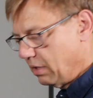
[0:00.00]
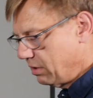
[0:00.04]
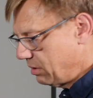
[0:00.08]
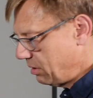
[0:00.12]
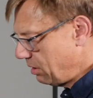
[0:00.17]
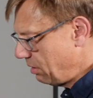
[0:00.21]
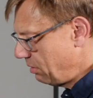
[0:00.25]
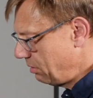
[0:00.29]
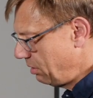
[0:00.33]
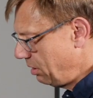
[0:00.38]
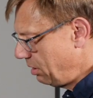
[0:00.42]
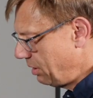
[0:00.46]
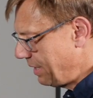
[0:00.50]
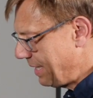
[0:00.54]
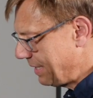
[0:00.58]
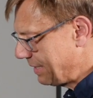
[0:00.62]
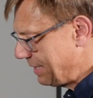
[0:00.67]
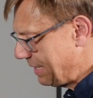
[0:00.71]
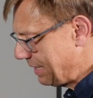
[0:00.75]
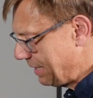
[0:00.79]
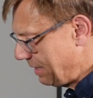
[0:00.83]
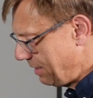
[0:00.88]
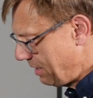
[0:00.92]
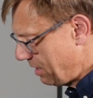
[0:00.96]
So you're not
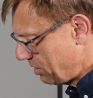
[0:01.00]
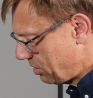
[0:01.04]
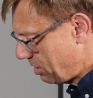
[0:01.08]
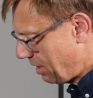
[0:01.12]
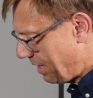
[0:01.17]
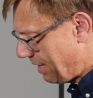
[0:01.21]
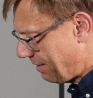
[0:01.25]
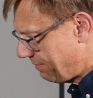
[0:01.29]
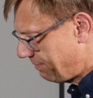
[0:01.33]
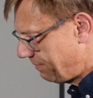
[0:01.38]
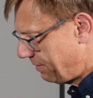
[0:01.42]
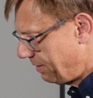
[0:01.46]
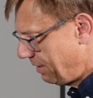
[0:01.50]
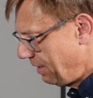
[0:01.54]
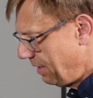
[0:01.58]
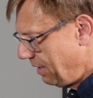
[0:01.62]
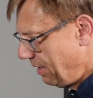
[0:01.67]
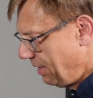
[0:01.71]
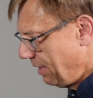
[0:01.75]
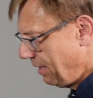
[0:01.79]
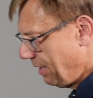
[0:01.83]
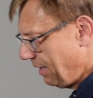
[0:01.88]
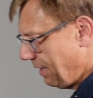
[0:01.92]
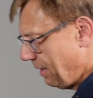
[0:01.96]
taking this off,
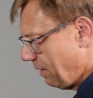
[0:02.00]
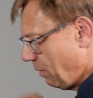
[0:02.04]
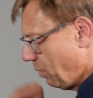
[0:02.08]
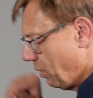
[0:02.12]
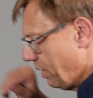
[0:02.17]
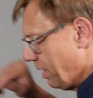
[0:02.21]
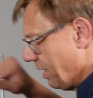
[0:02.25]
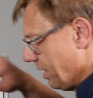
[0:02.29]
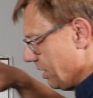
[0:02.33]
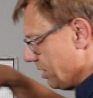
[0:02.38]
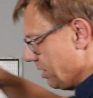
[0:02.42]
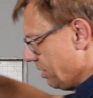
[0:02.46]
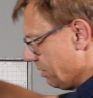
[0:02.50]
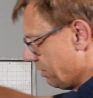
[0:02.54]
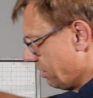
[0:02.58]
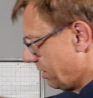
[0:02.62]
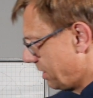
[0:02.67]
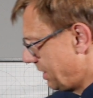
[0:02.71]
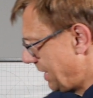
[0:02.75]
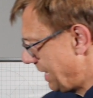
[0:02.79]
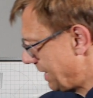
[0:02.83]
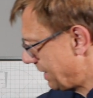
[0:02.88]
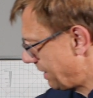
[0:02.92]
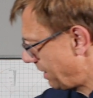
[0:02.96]
whereas you
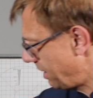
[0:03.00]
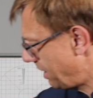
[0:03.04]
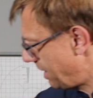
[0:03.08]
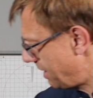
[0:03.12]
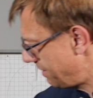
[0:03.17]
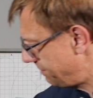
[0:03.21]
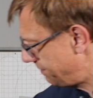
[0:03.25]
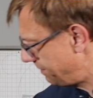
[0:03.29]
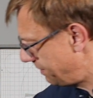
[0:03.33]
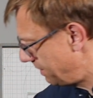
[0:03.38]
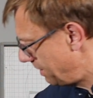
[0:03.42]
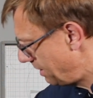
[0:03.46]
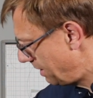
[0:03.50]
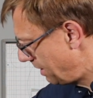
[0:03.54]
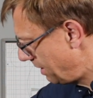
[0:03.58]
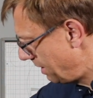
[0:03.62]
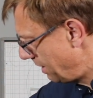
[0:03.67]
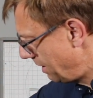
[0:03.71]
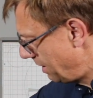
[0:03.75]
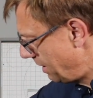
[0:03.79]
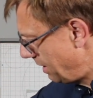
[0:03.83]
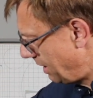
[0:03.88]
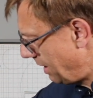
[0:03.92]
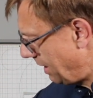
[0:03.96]
can take it
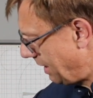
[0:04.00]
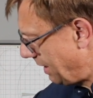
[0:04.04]
off